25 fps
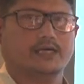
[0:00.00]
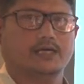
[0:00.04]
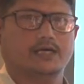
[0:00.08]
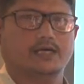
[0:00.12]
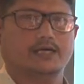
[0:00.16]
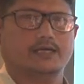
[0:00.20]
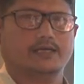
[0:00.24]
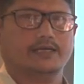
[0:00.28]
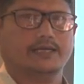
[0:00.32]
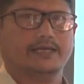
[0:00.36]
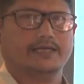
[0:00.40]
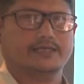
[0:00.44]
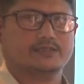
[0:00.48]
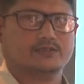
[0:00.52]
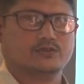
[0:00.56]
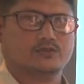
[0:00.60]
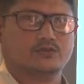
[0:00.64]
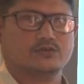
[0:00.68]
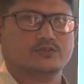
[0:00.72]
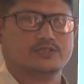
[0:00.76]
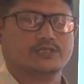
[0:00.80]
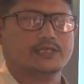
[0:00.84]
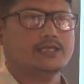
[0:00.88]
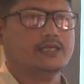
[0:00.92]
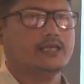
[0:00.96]
are
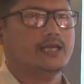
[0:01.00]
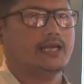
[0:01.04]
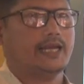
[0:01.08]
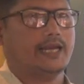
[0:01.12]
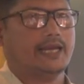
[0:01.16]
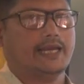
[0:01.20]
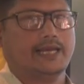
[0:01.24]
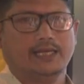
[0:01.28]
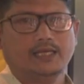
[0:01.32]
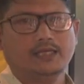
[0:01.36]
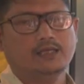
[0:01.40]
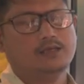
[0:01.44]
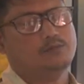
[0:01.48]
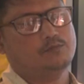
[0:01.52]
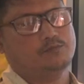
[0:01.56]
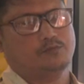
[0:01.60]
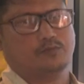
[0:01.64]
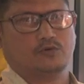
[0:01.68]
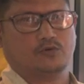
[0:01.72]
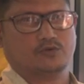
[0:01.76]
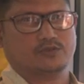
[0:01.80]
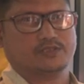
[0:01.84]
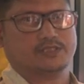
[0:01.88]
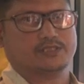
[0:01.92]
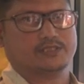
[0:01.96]
estrogen and
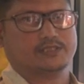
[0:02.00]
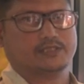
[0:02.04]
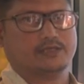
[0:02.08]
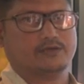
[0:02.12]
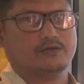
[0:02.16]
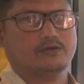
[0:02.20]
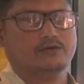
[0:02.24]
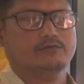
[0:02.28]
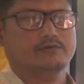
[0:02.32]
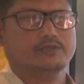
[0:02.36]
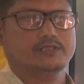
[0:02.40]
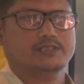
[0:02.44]
progesterone,